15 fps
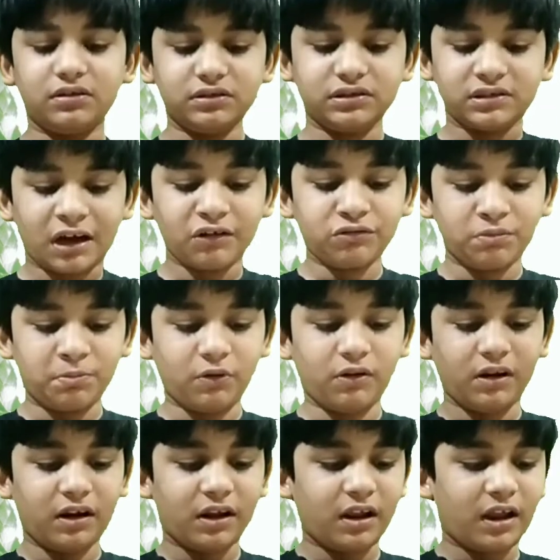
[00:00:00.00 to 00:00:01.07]
south
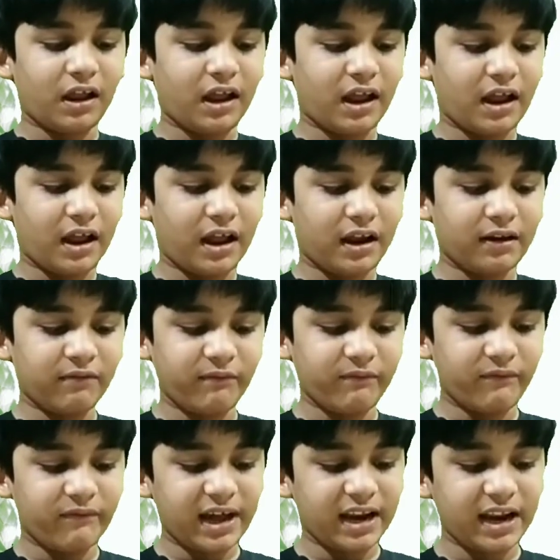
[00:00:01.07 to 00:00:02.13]
pole,
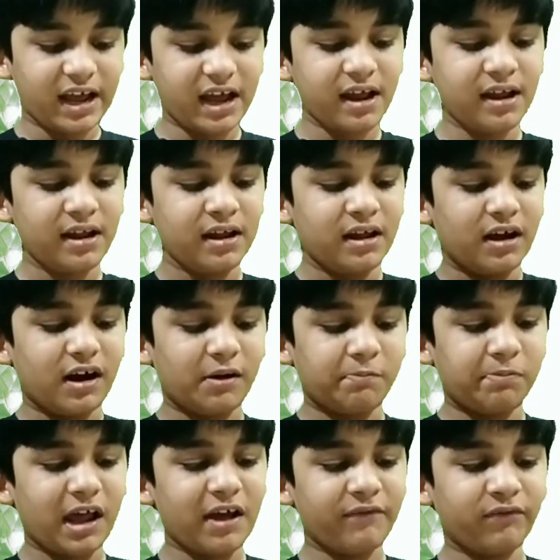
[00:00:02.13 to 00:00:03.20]
and when I
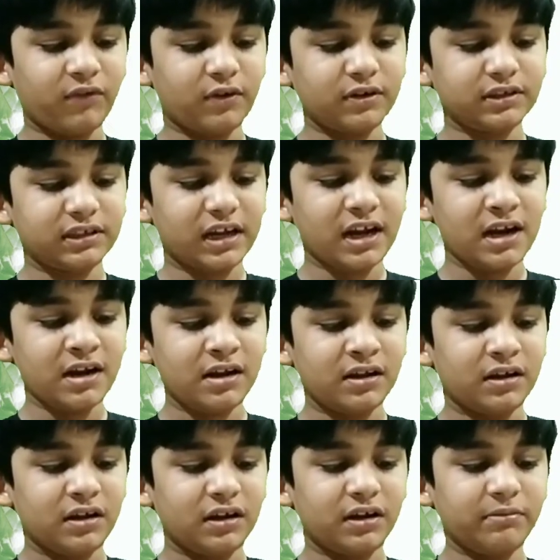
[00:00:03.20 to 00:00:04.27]
apply force and
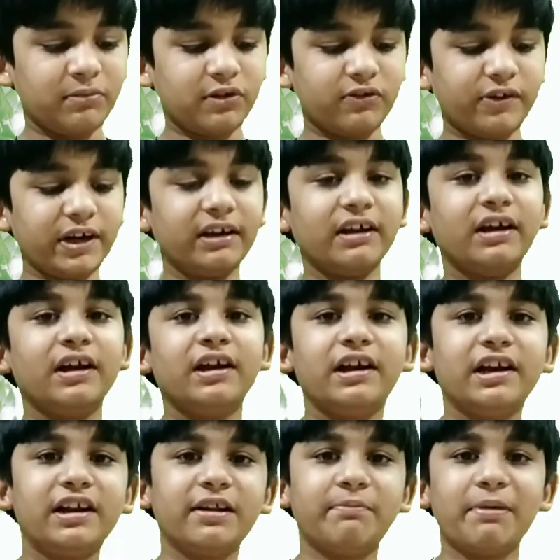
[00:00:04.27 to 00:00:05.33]
remove it,
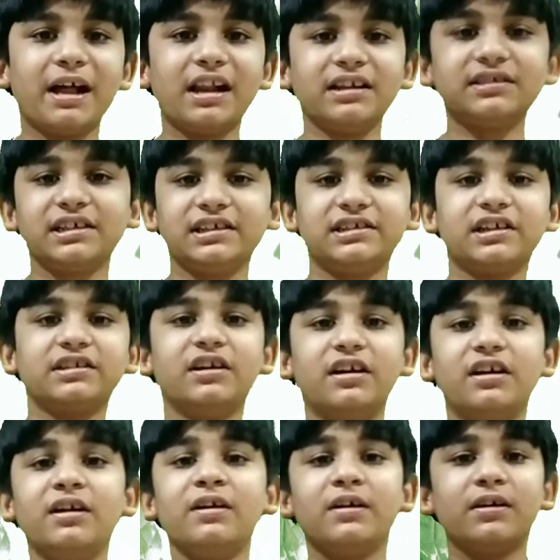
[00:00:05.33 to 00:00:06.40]
it repels each
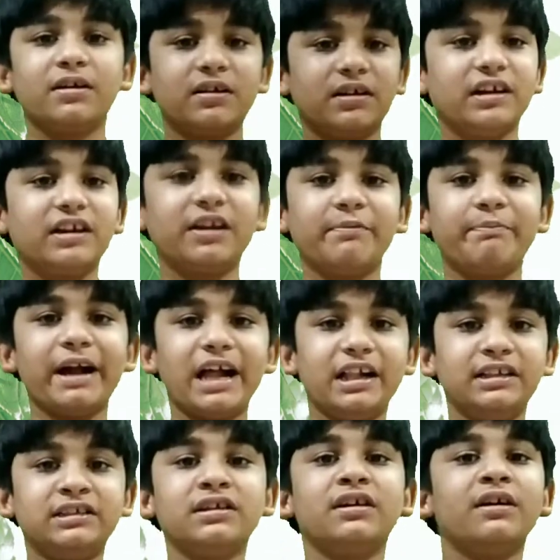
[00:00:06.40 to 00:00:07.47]
other. It
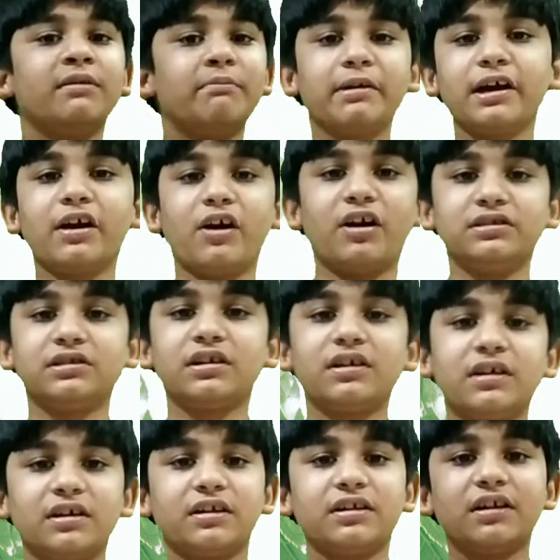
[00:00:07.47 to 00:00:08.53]
repels because
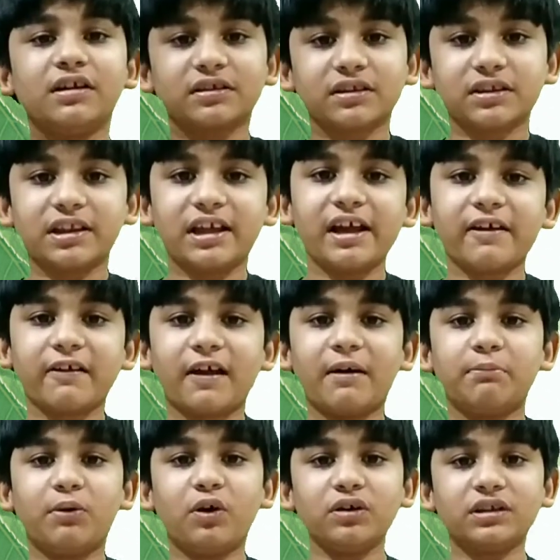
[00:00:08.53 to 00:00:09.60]
they
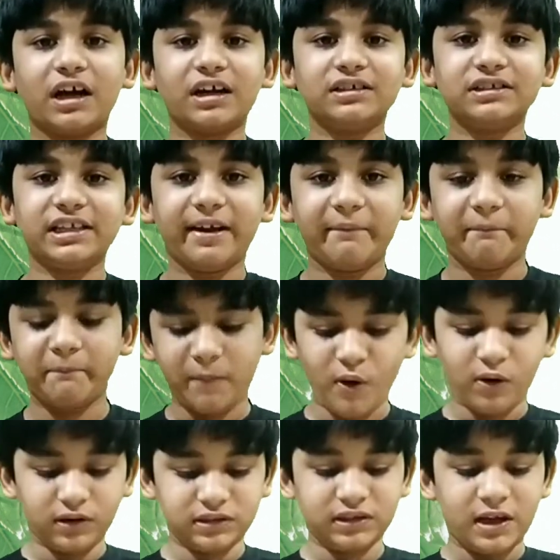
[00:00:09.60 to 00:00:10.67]
both are same
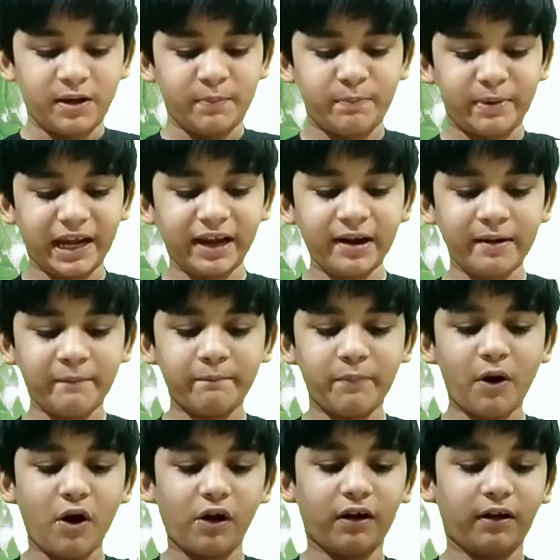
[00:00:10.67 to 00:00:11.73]
poles. Ping
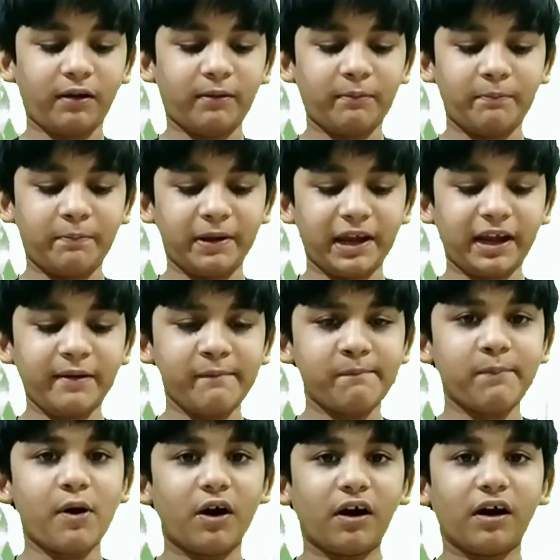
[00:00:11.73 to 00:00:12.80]
pong, ping
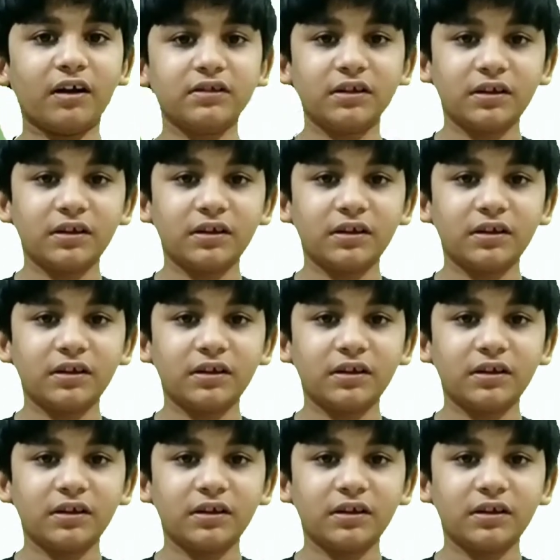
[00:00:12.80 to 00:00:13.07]
pong.